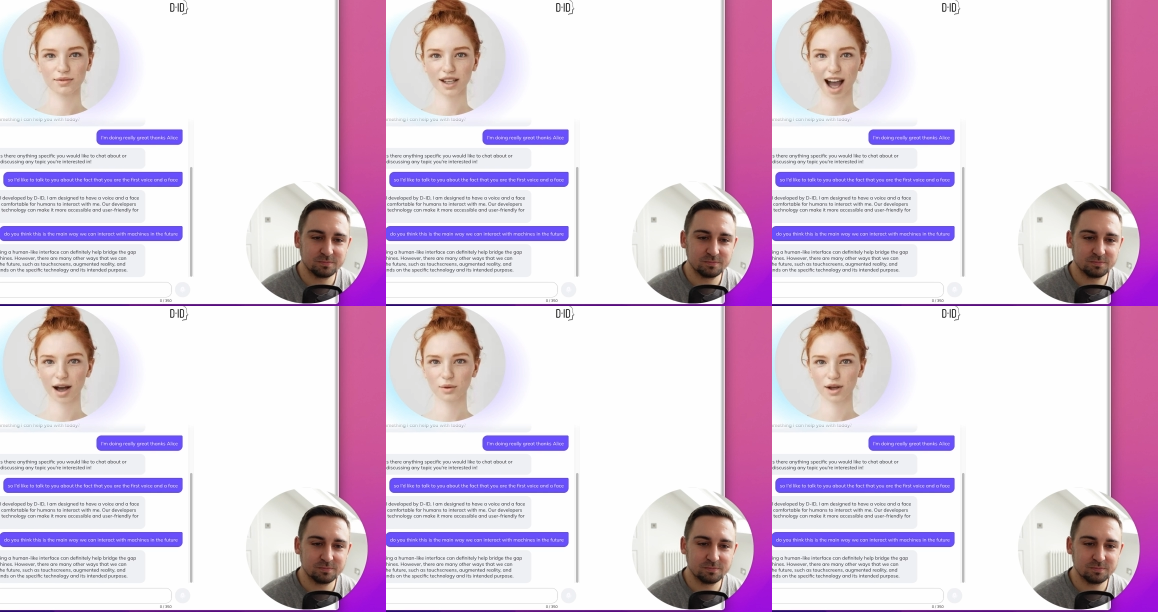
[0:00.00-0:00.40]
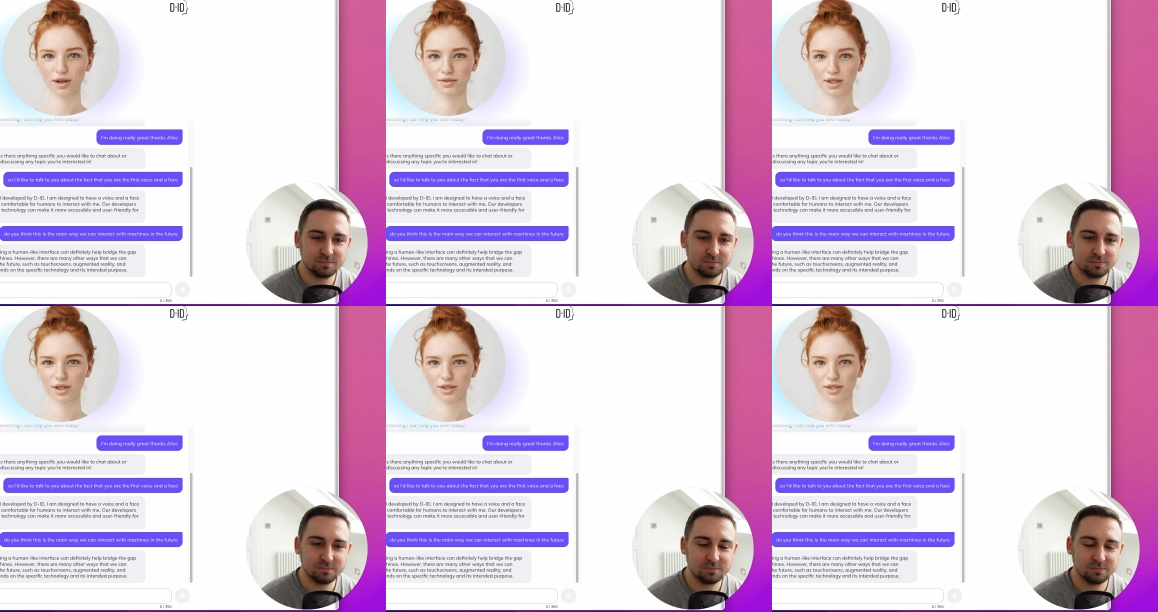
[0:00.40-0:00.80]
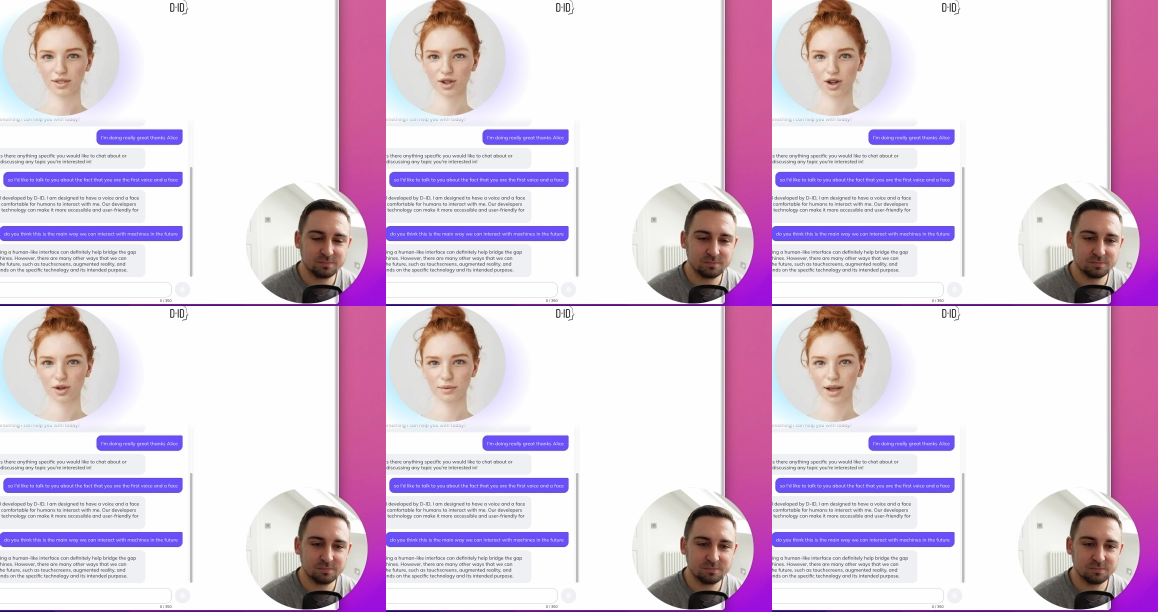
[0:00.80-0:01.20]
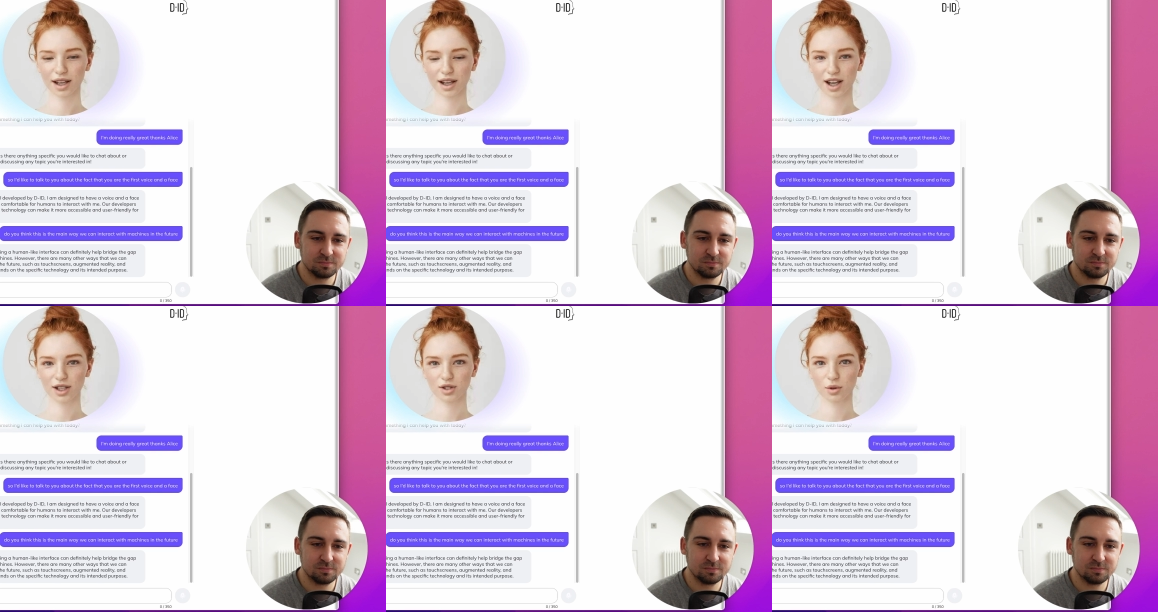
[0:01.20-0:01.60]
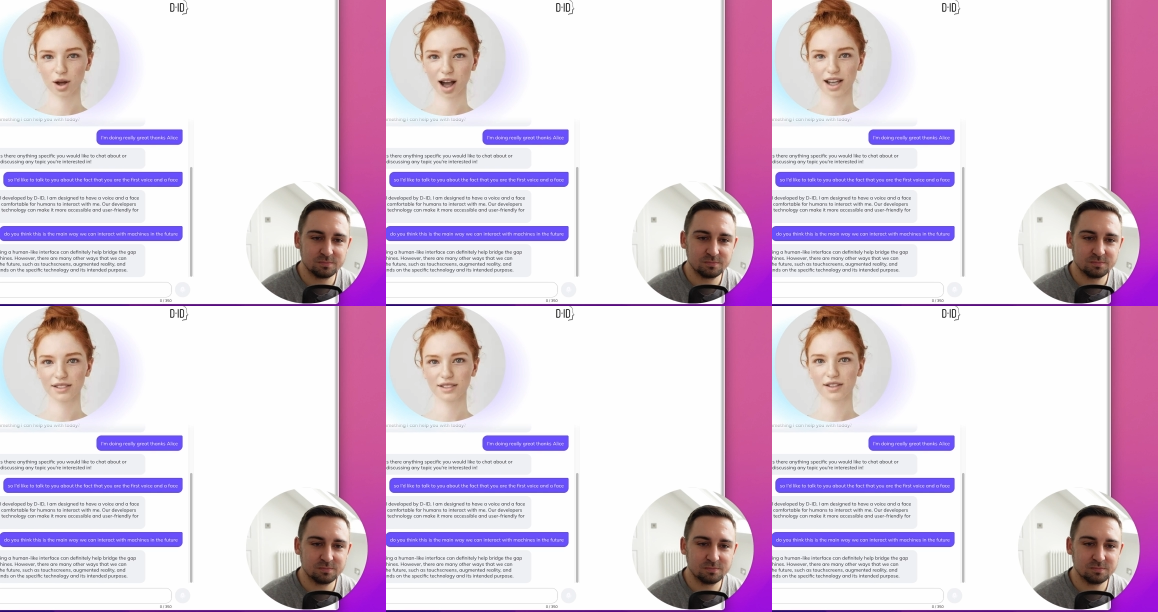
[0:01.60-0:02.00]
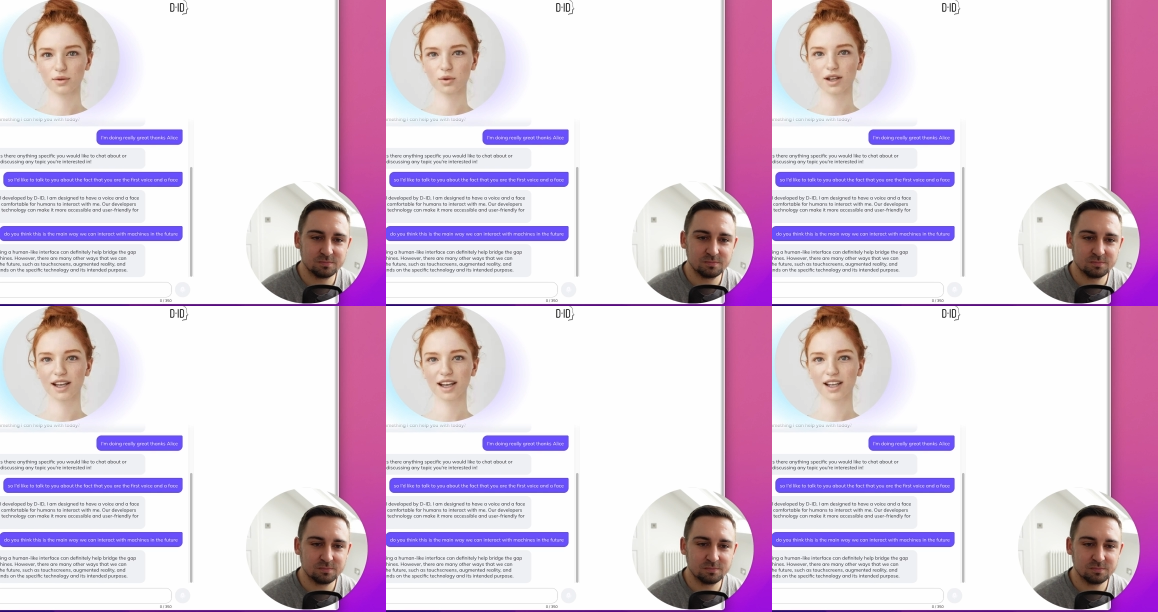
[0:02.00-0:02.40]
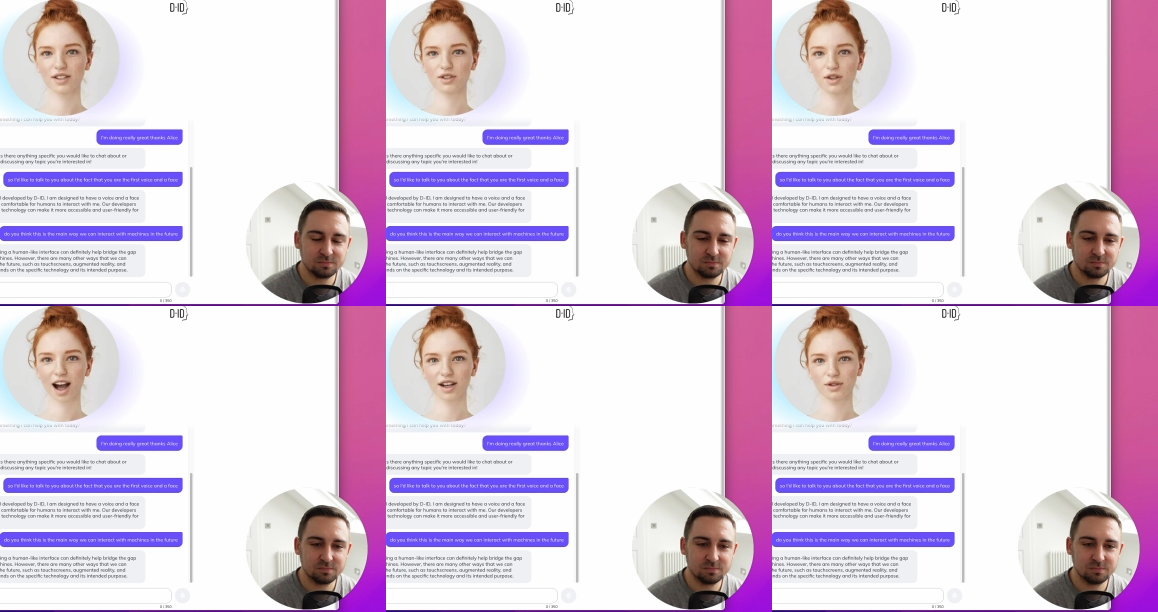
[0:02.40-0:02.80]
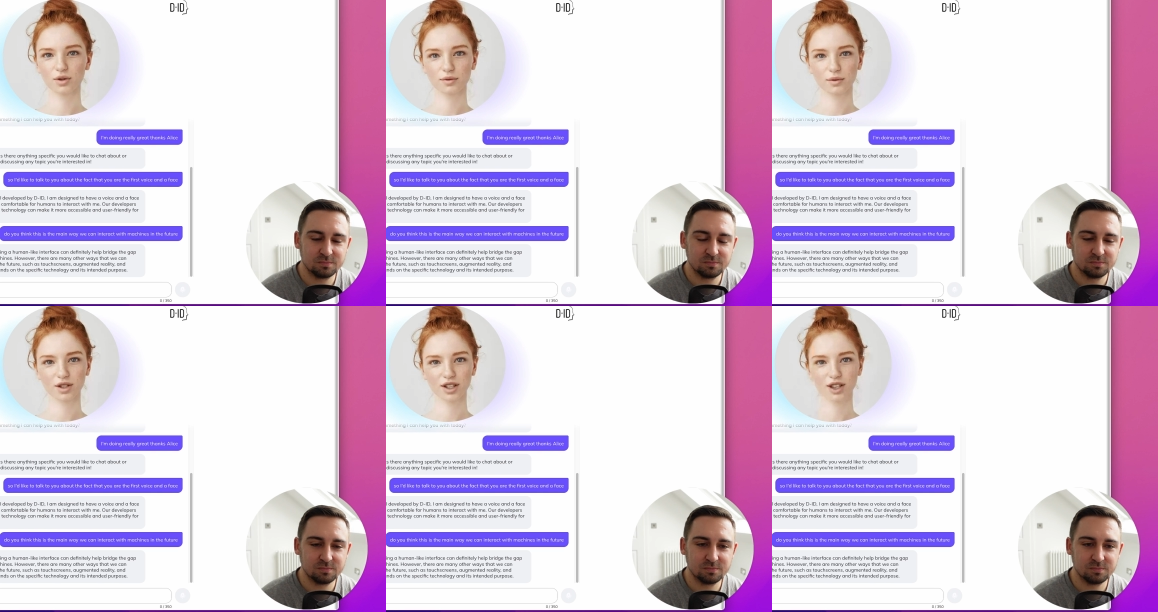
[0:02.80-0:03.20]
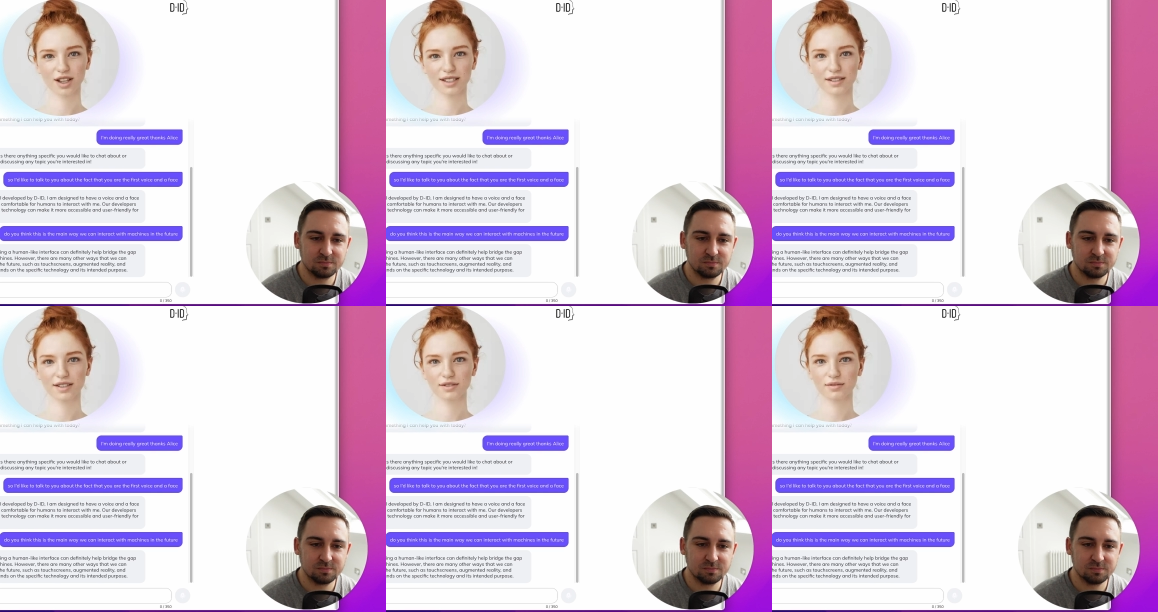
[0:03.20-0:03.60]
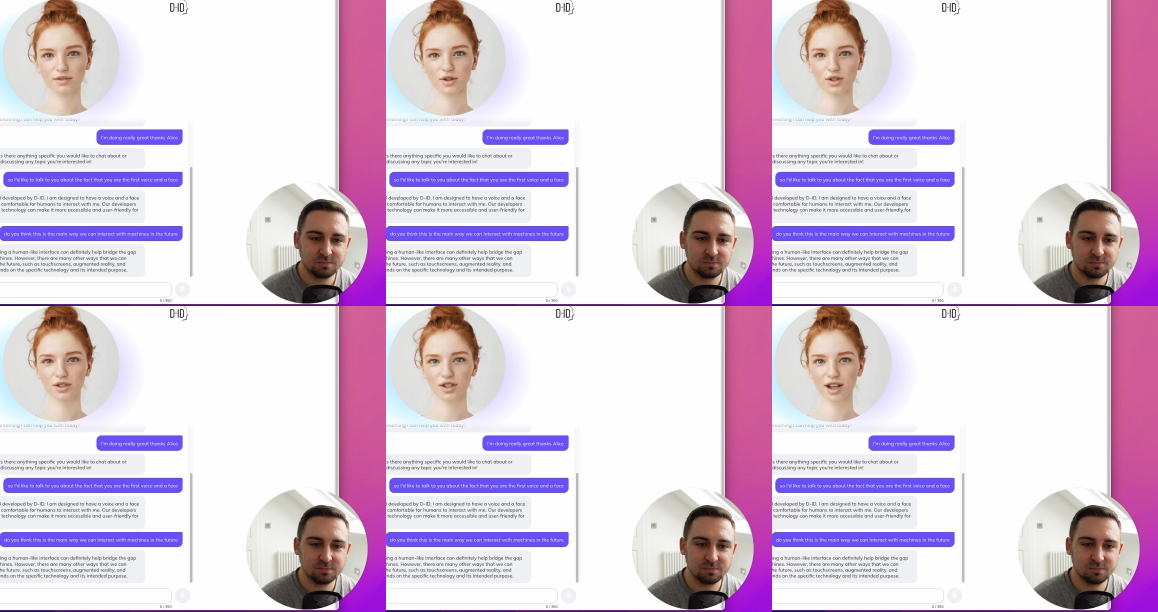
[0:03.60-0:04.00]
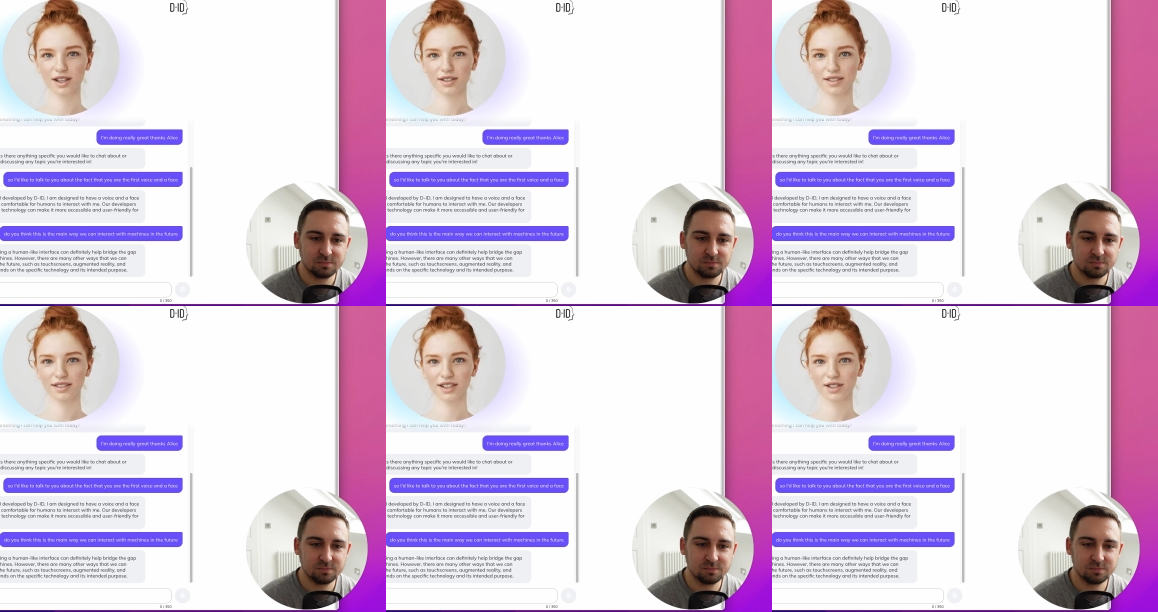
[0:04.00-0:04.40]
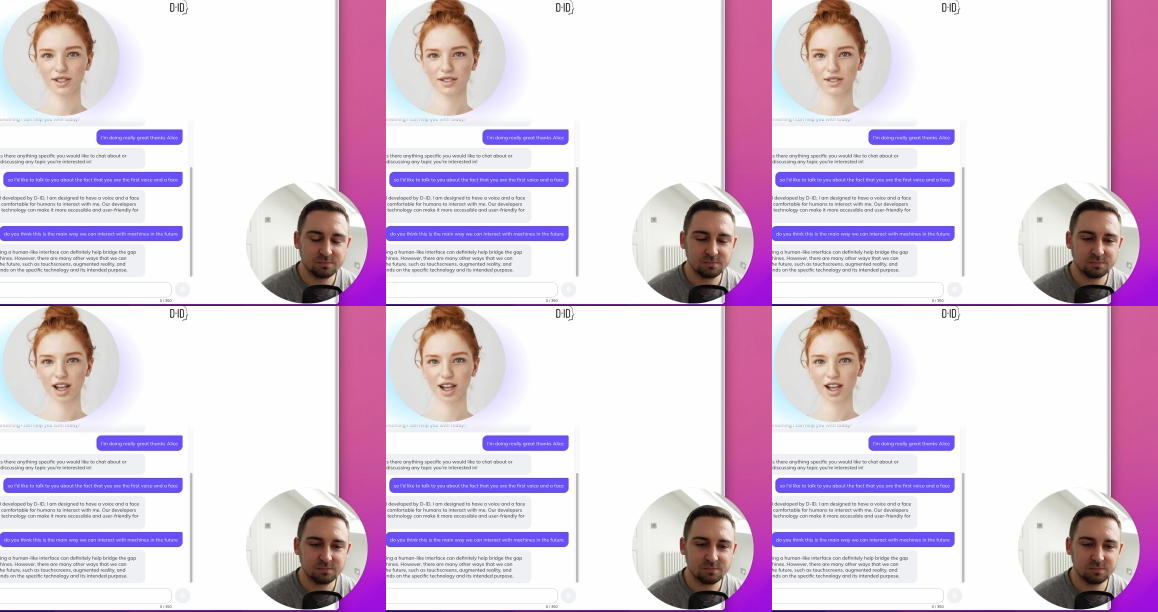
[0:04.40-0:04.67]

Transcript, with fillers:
Speaker 1: However, there are many other ways that we can interact with machines in the future, such as